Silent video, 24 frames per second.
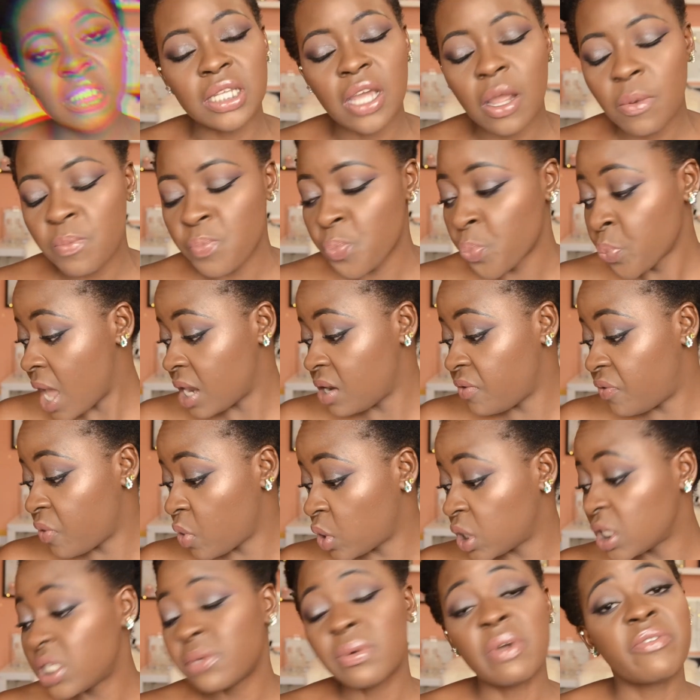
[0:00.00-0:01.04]
time. And if you
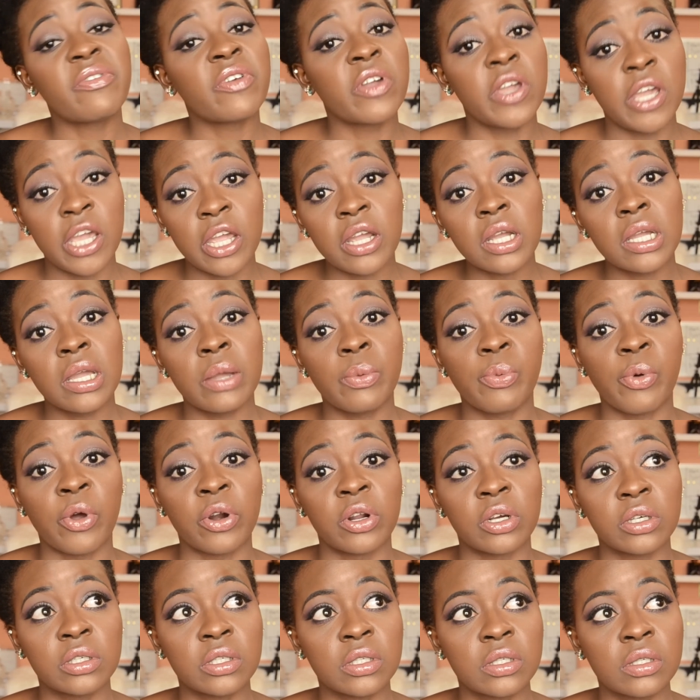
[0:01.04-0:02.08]
want to see my favorite hair care
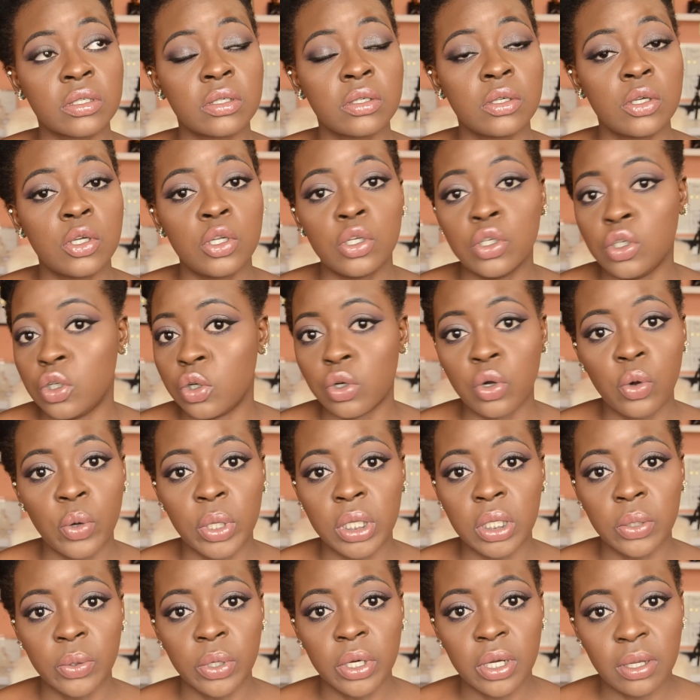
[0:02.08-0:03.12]
products, don't go
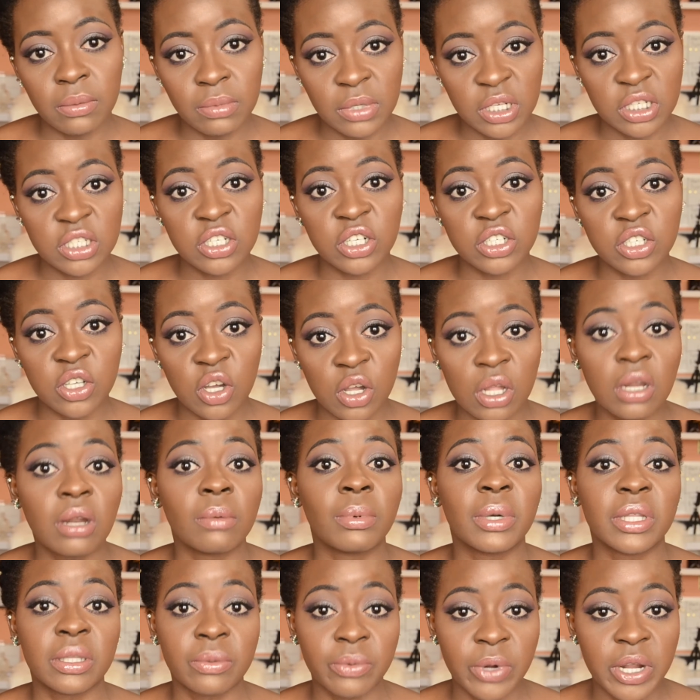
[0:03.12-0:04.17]
anywhere. I'm gonna start talking
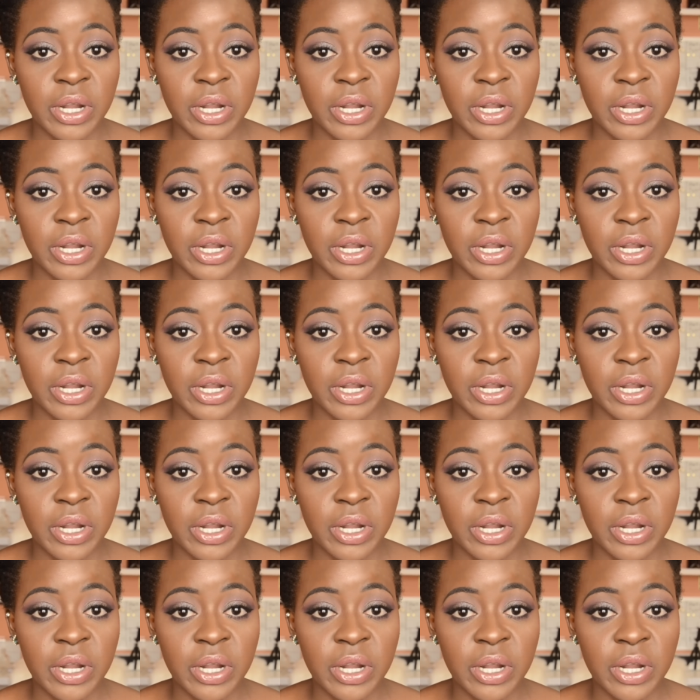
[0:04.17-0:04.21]
about them